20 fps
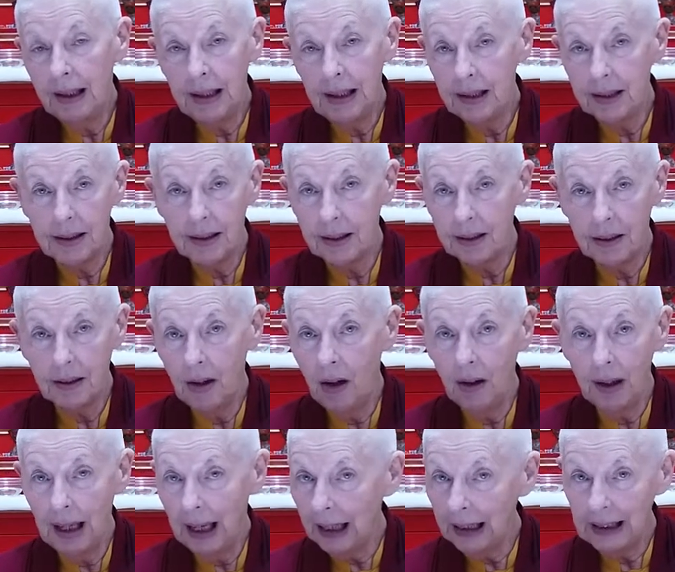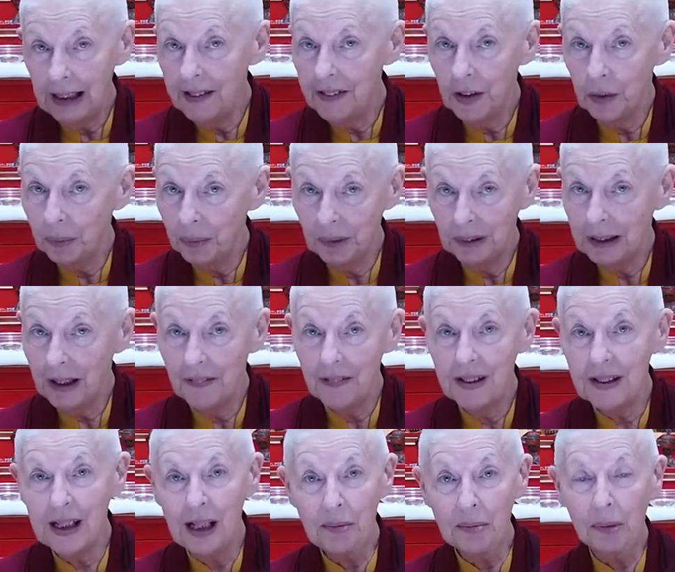it's not likely that we'll get the
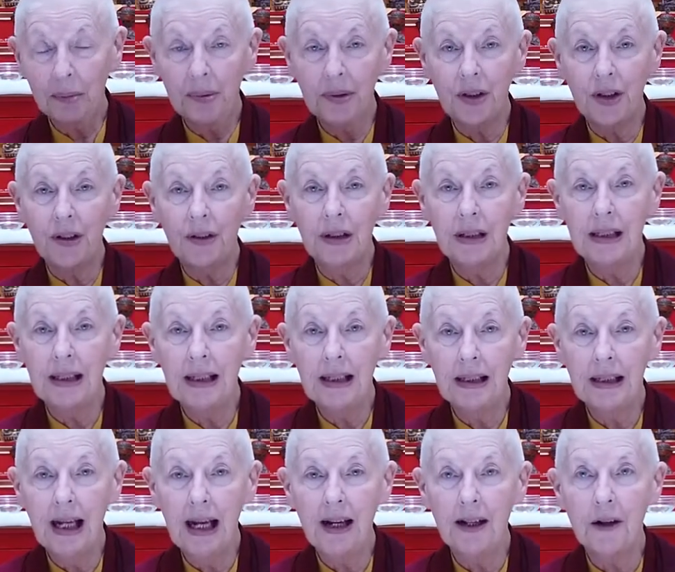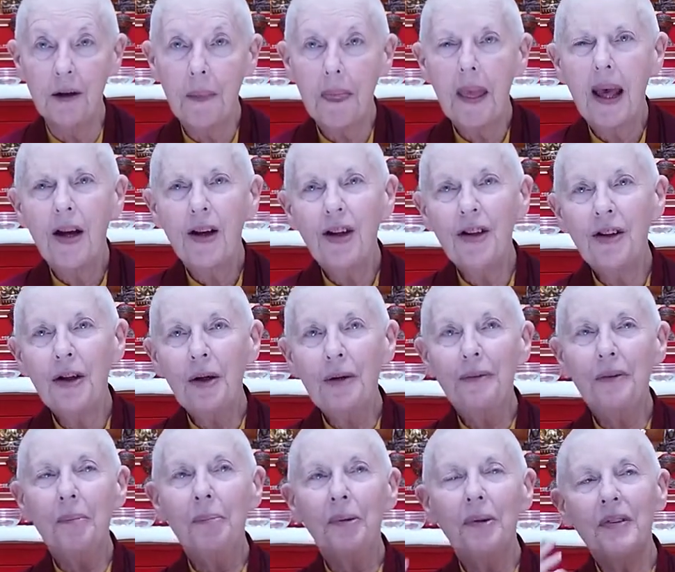same opportunity again.
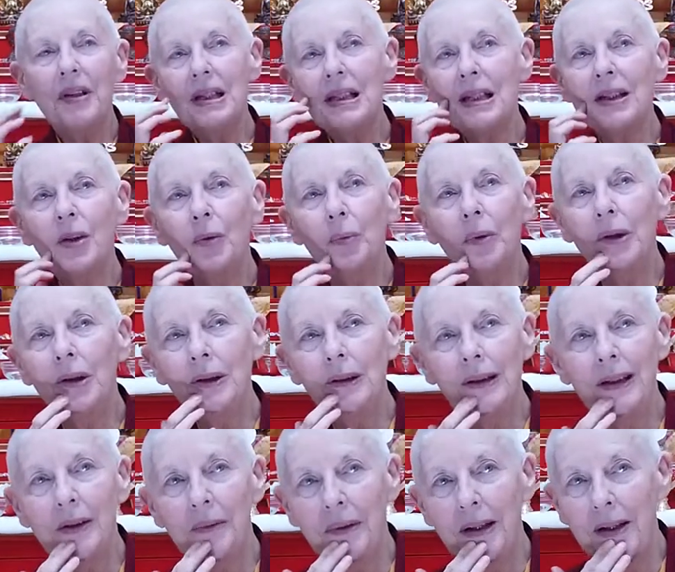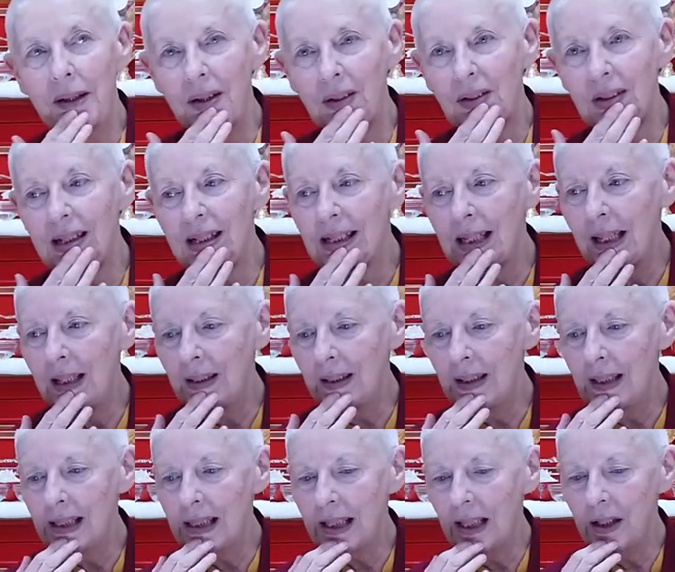If we put this in a worldly way, you could say
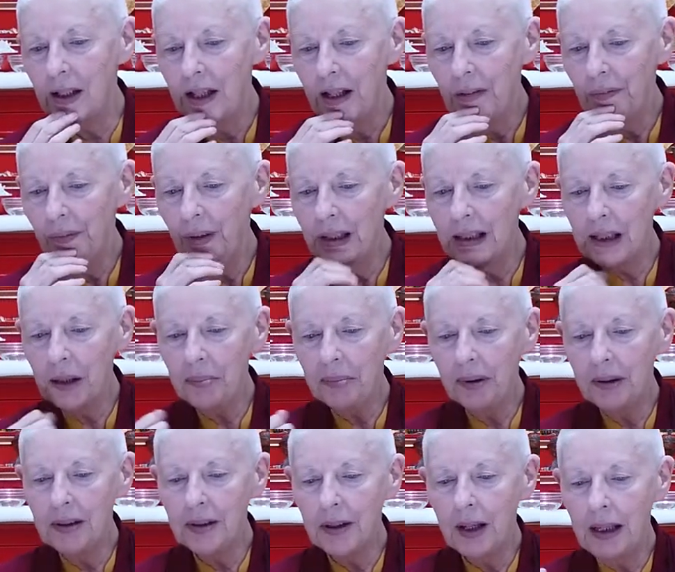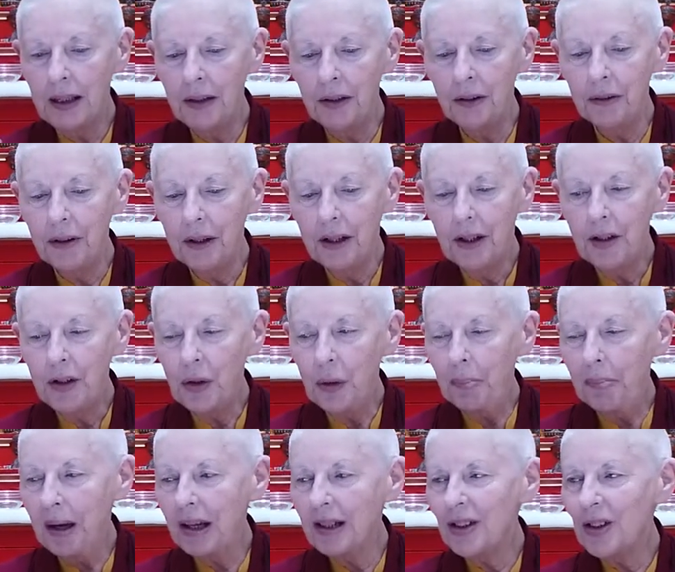that, for example, say you
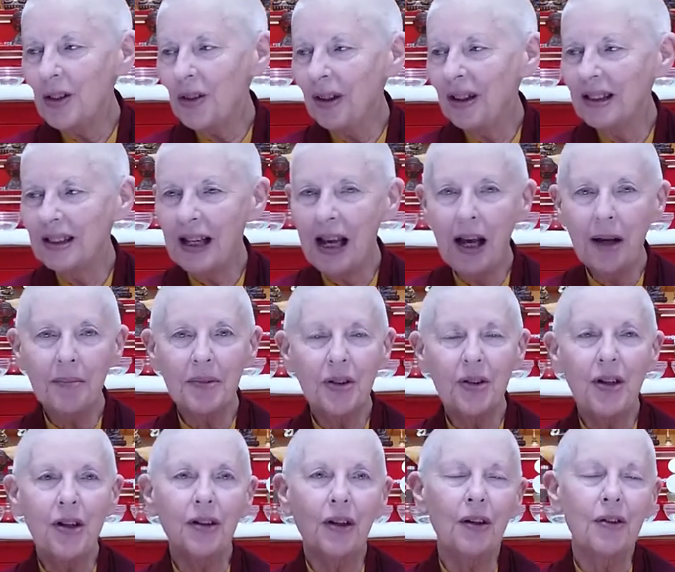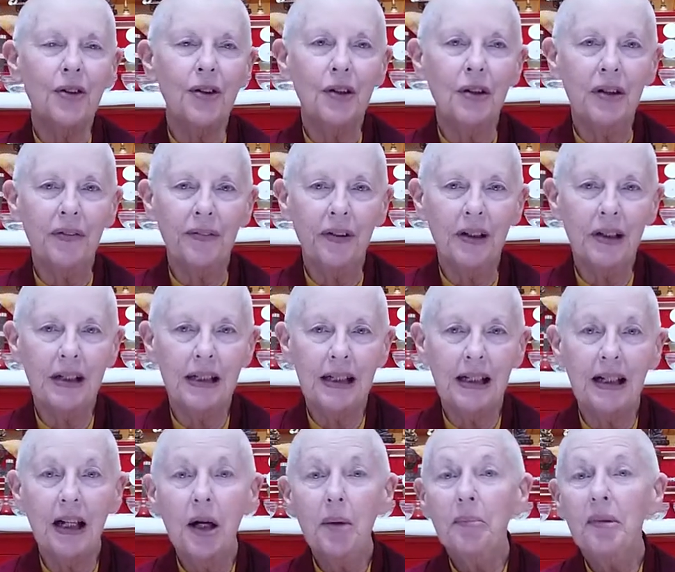pass your exams and you go to
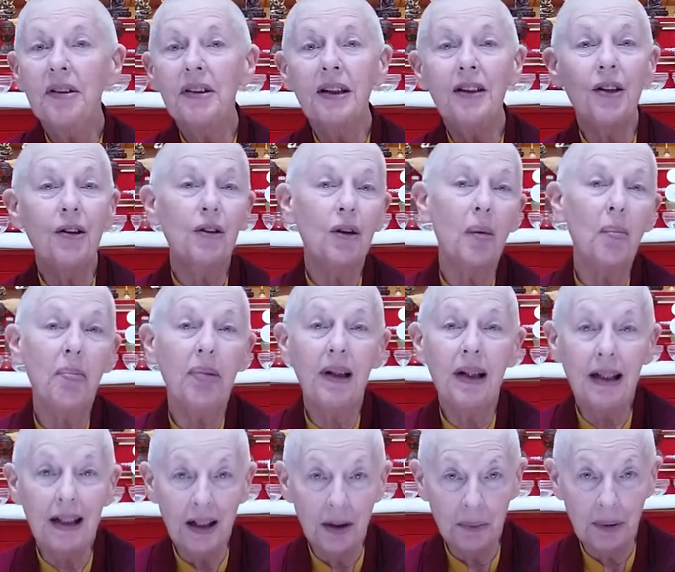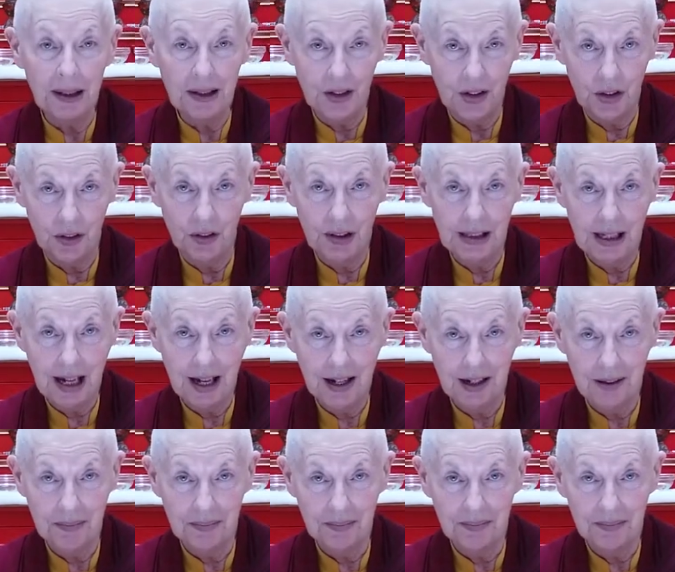university, but then you completely waste your
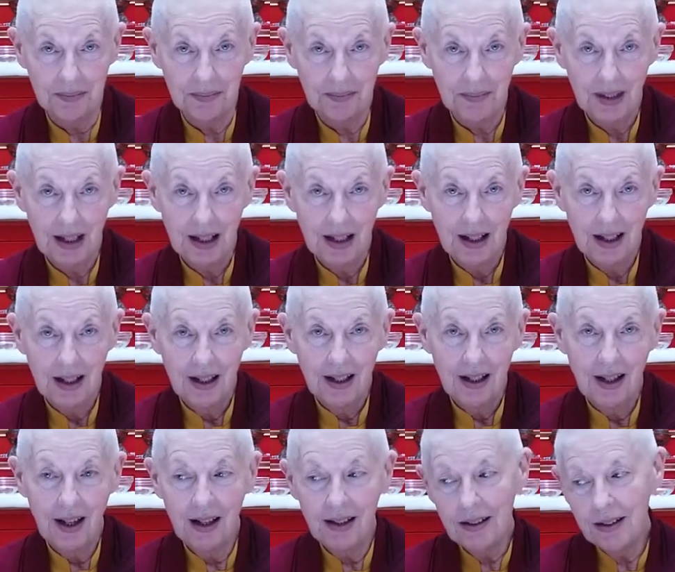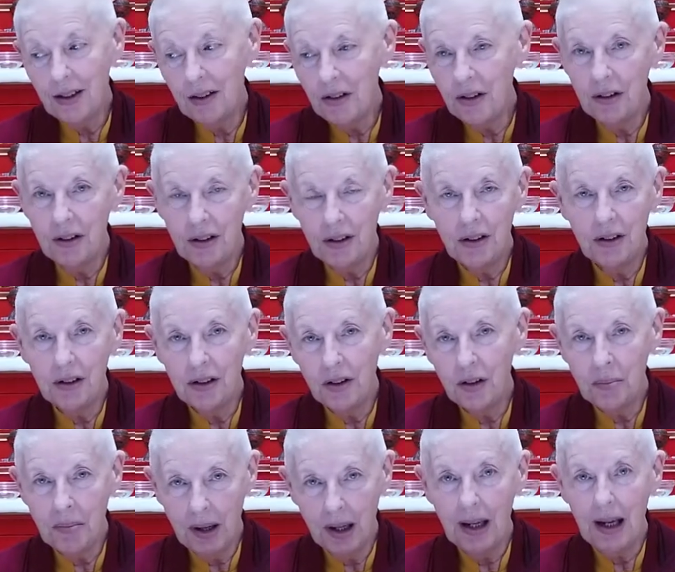time. And so
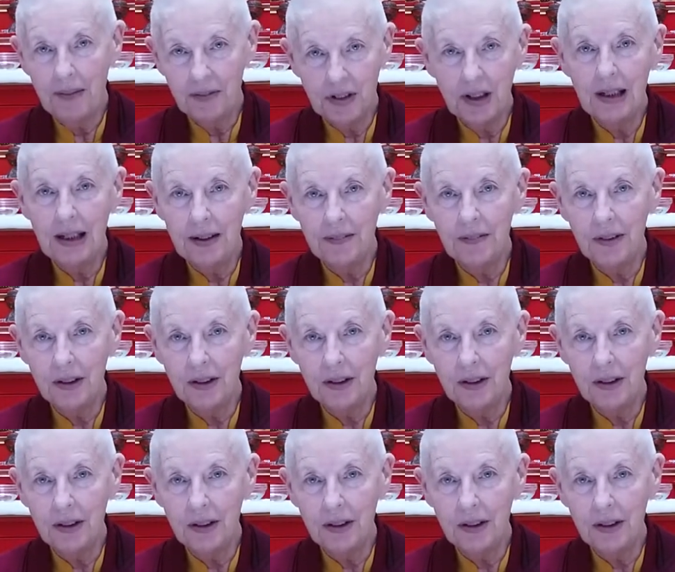you might have to leave